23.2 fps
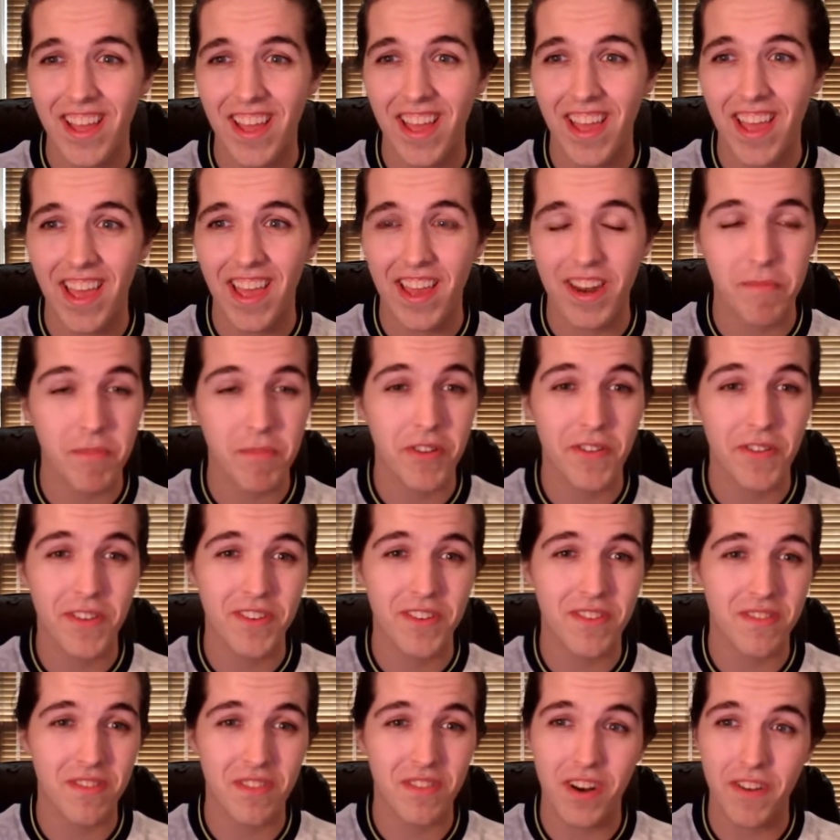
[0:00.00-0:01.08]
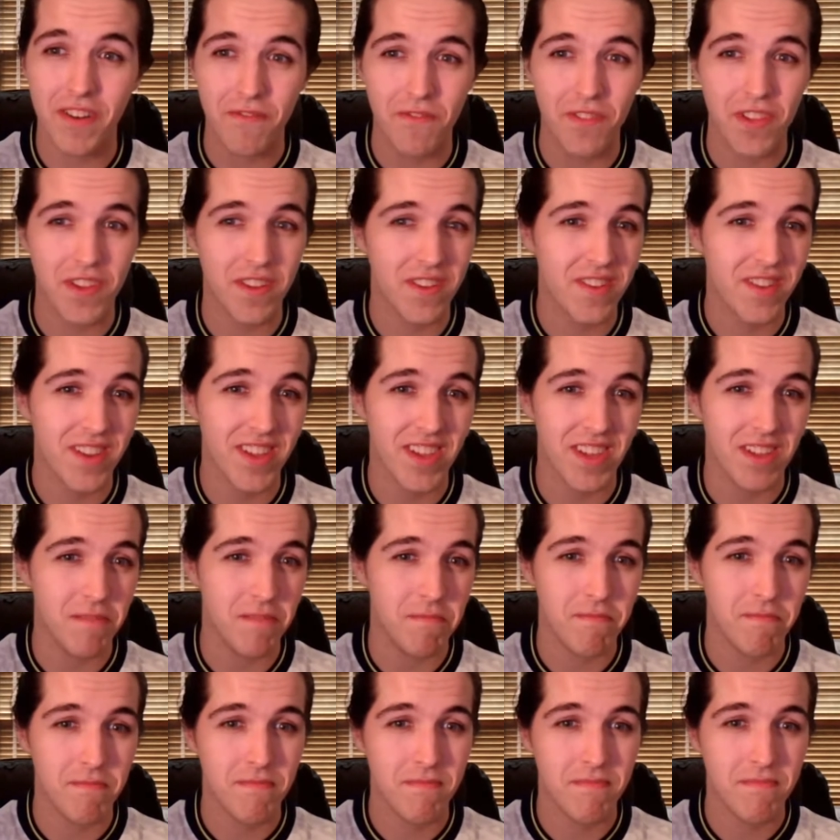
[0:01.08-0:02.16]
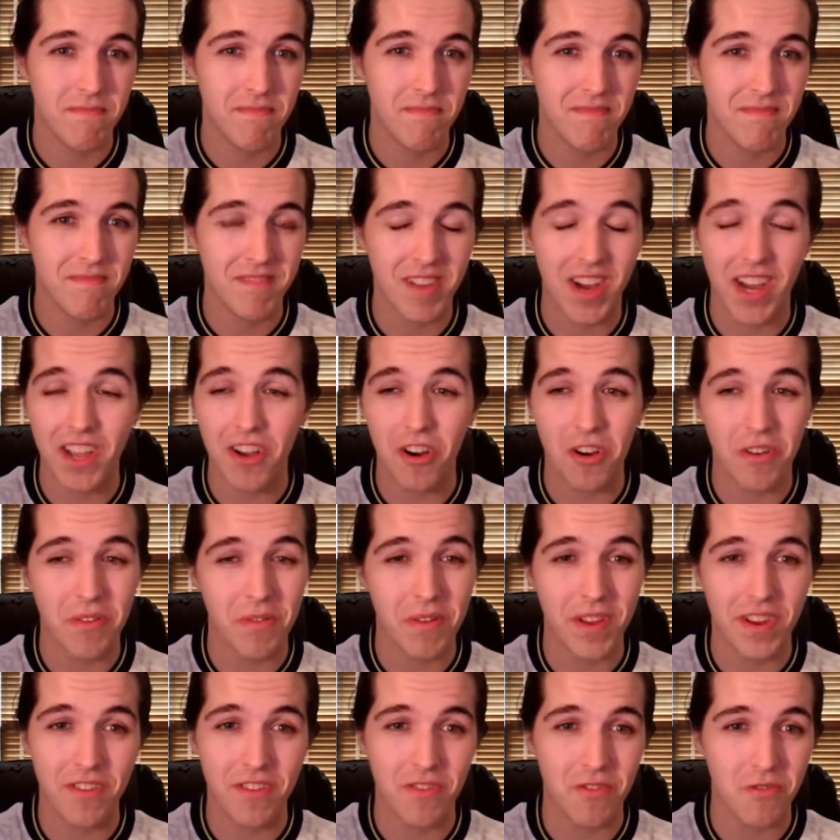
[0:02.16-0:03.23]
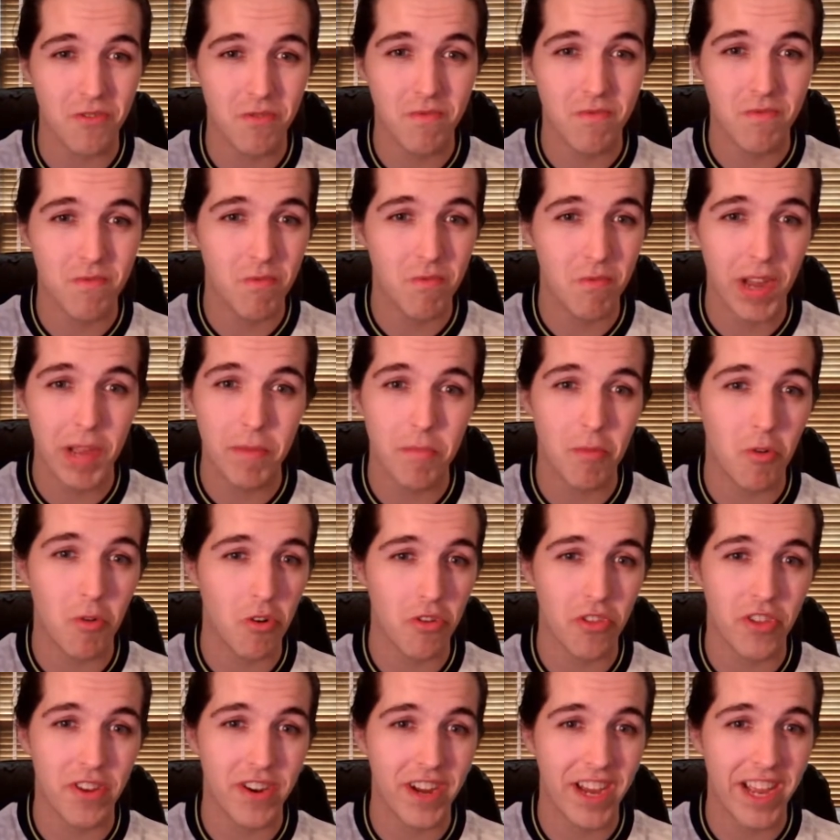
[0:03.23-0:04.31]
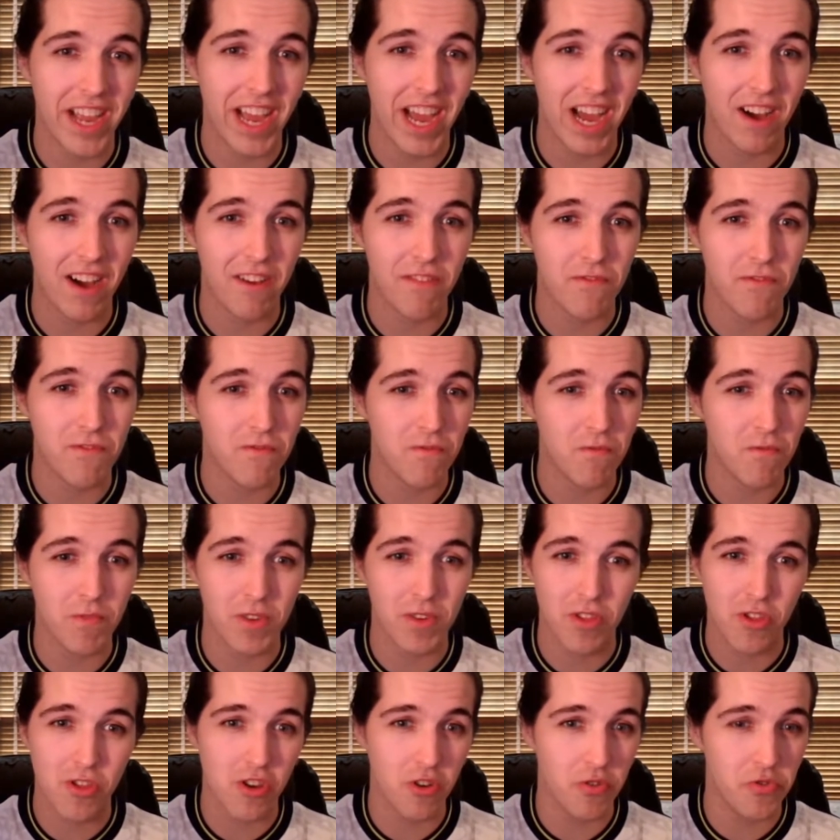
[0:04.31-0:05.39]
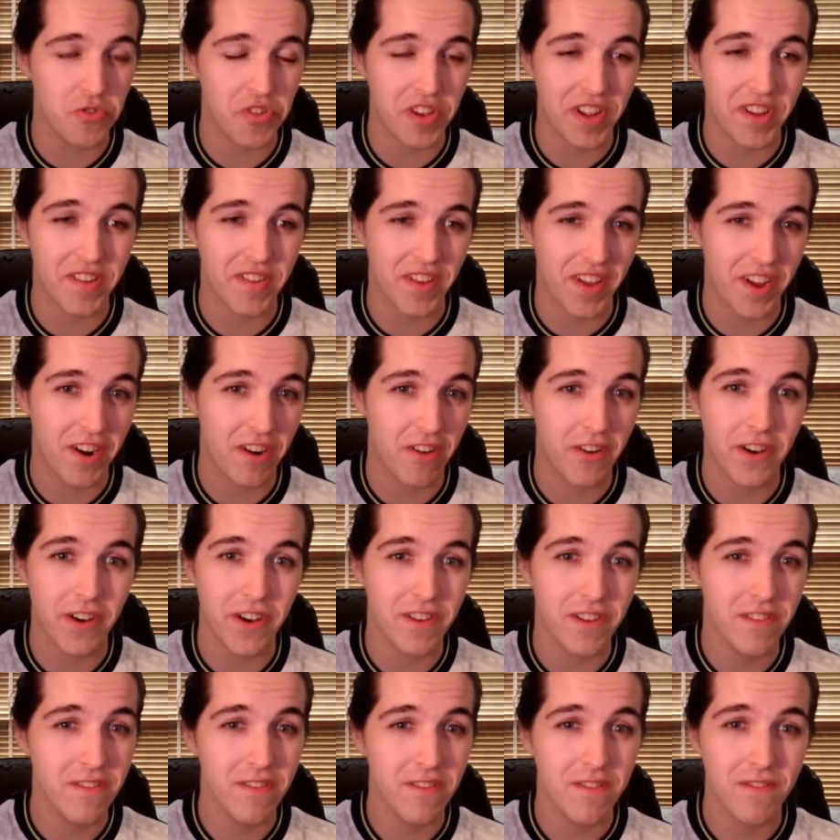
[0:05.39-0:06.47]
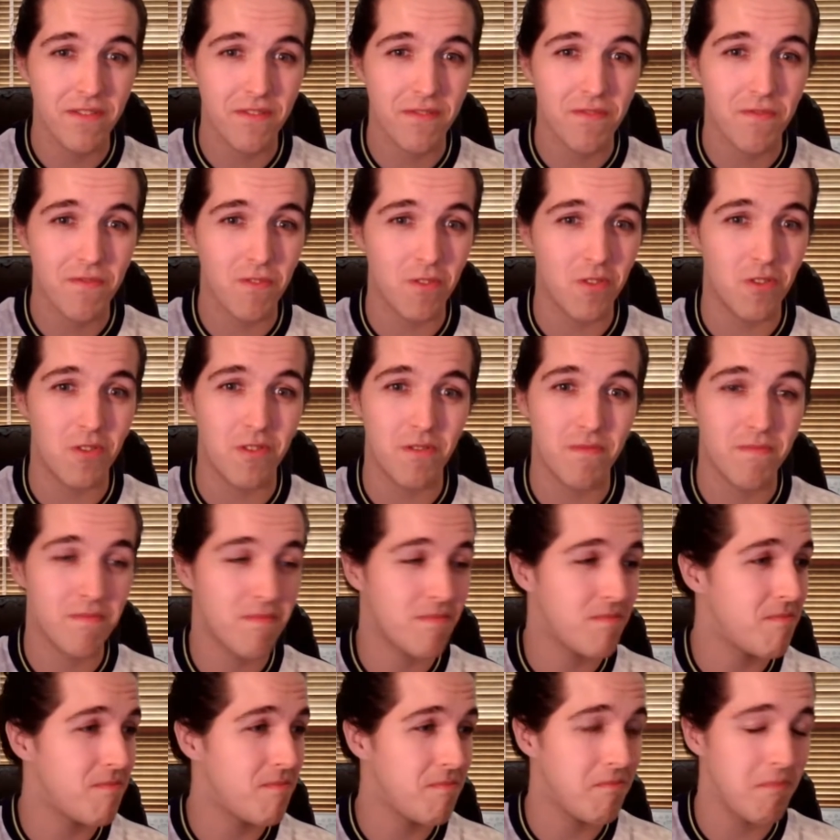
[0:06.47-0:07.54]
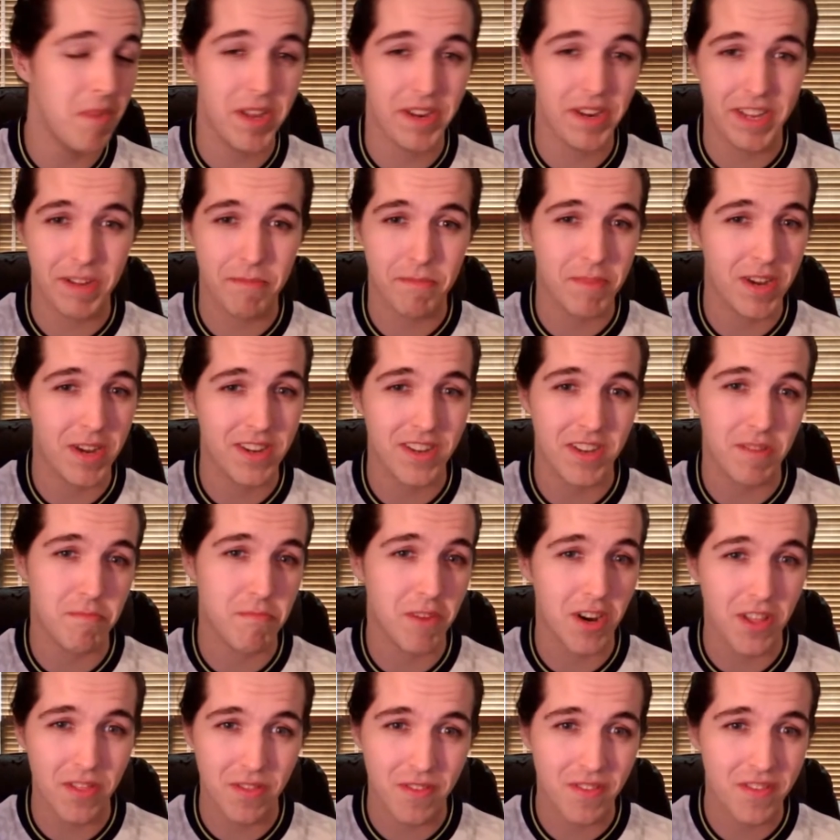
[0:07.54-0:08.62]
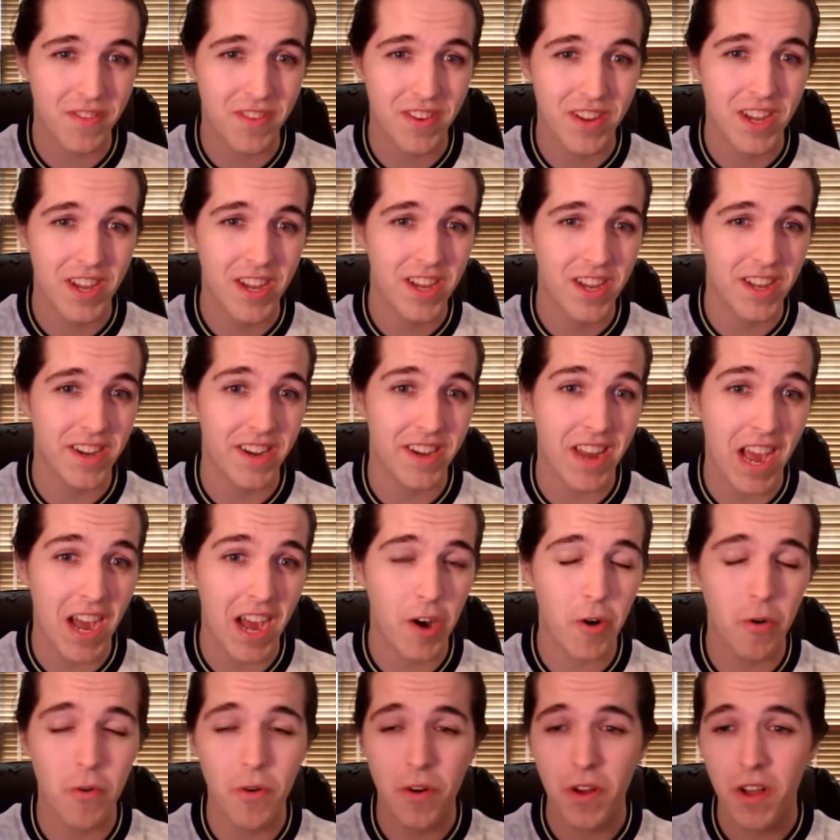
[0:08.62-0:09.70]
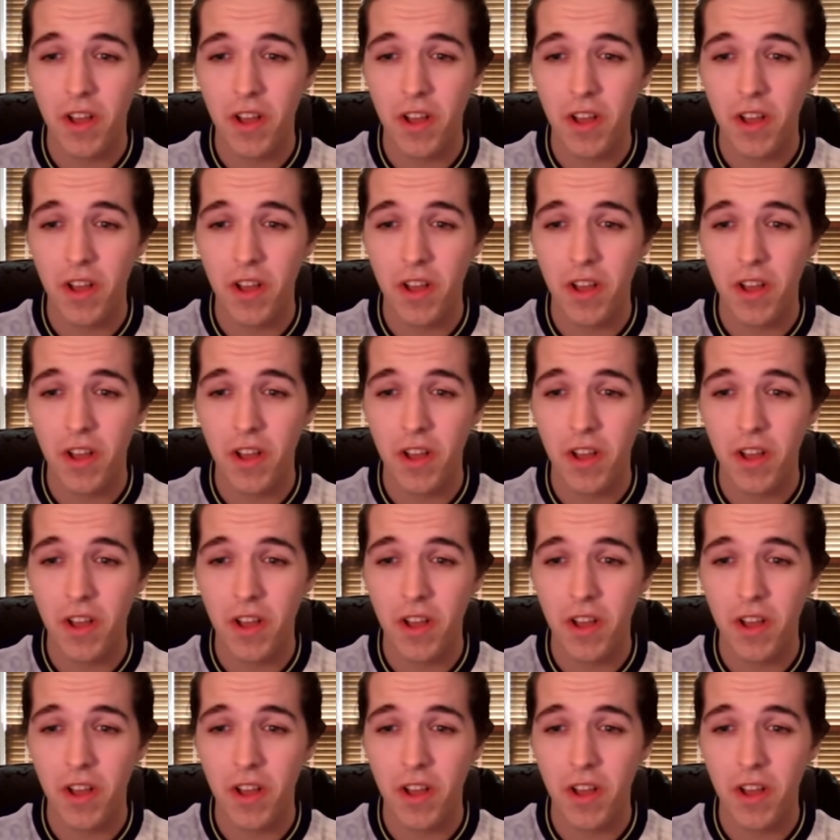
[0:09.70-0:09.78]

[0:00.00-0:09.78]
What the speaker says: and I'm going to love this team. I already do, way more than I have with Jose's era for many, many months now.